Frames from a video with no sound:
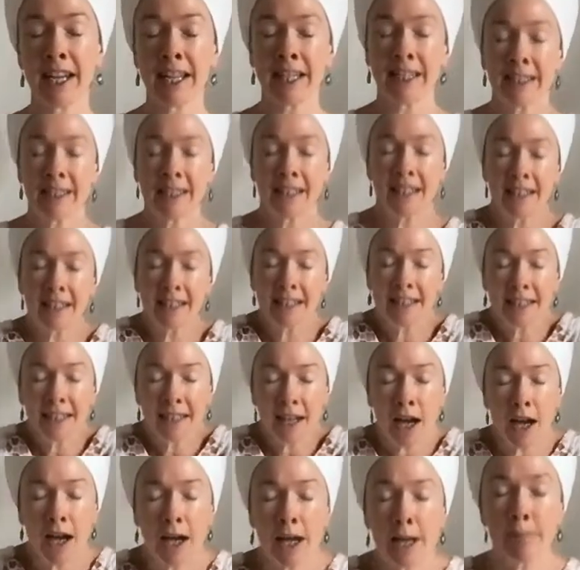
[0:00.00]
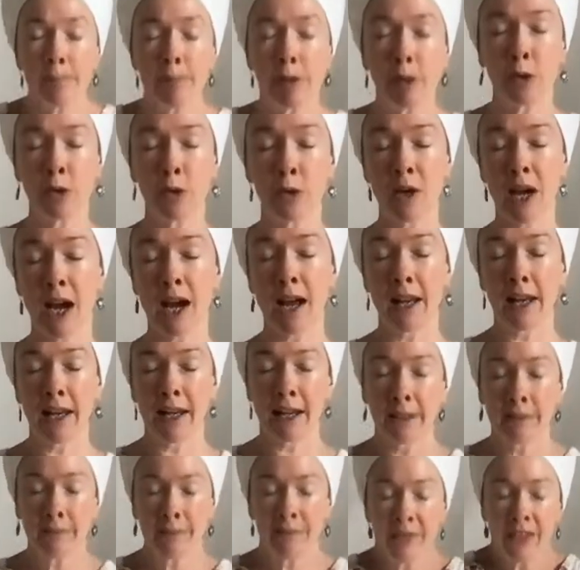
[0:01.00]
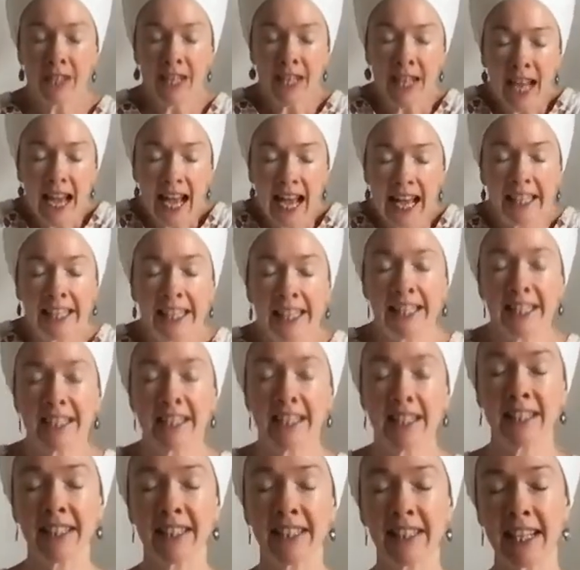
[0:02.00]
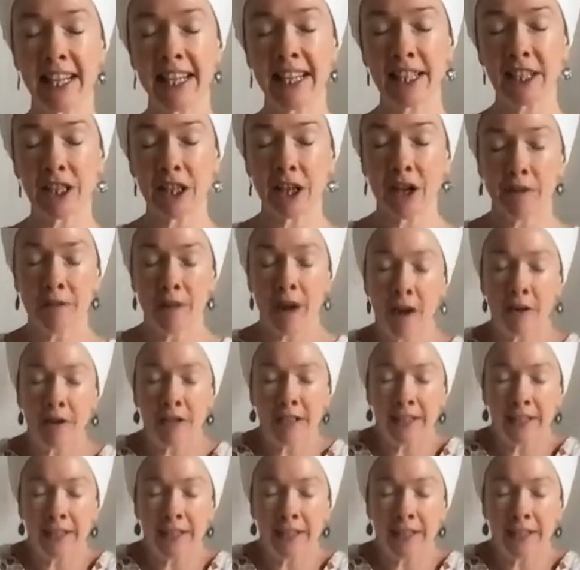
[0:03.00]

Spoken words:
It's a sky blue color, and it's the seat of our